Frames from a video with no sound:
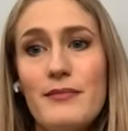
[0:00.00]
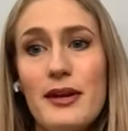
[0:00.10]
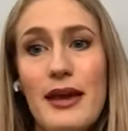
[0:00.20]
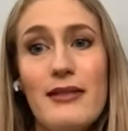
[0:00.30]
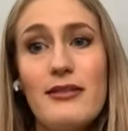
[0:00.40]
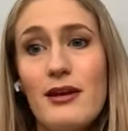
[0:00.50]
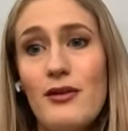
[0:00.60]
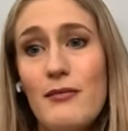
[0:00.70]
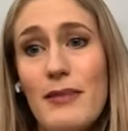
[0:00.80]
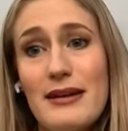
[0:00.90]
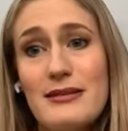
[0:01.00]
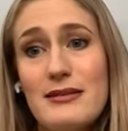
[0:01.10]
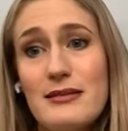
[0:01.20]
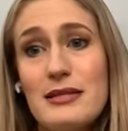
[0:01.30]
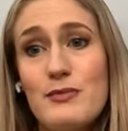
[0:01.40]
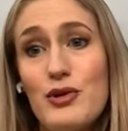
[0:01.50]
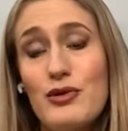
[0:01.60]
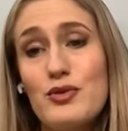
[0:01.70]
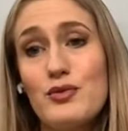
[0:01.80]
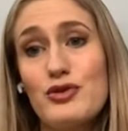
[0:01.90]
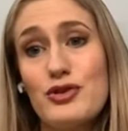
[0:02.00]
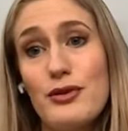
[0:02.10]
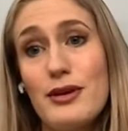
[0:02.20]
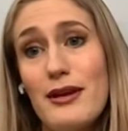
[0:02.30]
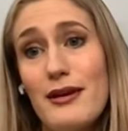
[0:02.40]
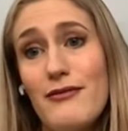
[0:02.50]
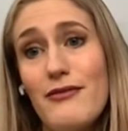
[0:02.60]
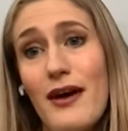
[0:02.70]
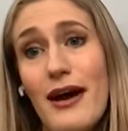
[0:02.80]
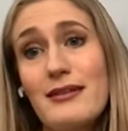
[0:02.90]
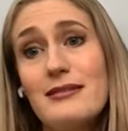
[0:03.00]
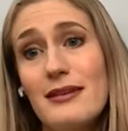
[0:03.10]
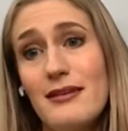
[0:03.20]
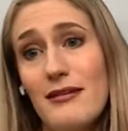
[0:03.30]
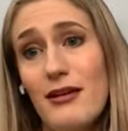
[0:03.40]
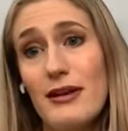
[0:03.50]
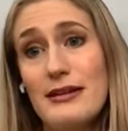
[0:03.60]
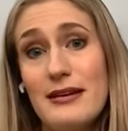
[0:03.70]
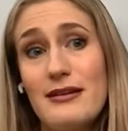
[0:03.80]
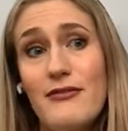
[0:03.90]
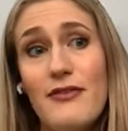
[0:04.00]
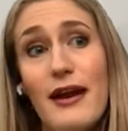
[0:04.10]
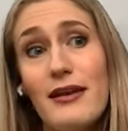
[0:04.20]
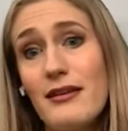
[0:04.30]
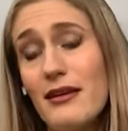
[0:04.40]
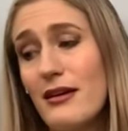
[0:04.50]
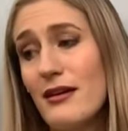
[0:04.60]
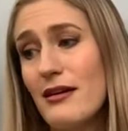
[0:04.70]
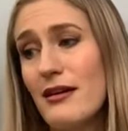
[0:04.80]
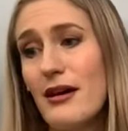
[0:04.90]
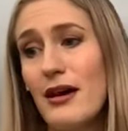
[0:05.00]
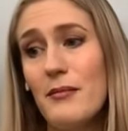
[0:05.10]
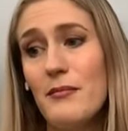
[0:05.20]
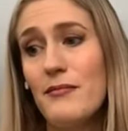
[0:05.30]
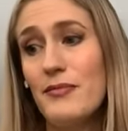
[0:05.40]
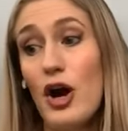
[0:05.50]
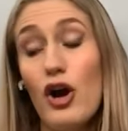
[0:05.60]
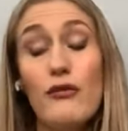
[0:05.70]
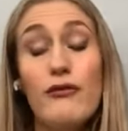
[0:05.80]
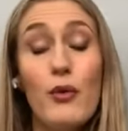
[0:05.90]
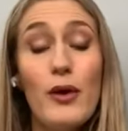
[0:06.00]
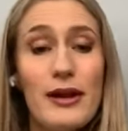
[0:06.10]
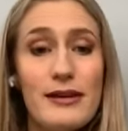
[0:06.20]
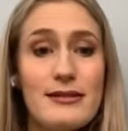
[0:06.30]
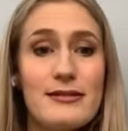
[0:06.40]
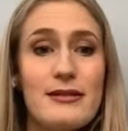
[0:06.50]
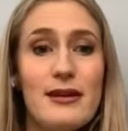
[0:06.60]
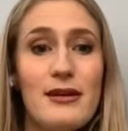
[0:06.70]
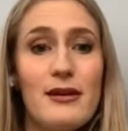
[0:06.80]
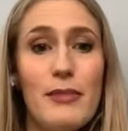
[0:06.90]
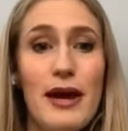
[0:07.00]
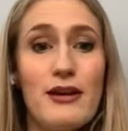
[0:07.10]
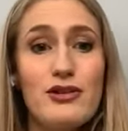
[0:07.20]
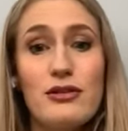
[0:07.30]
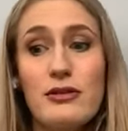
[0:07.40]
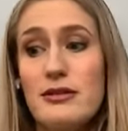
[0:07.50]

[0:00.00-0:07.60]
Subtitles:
Again, like going back to this spiritual journey and finding our identity, finding our voice by actually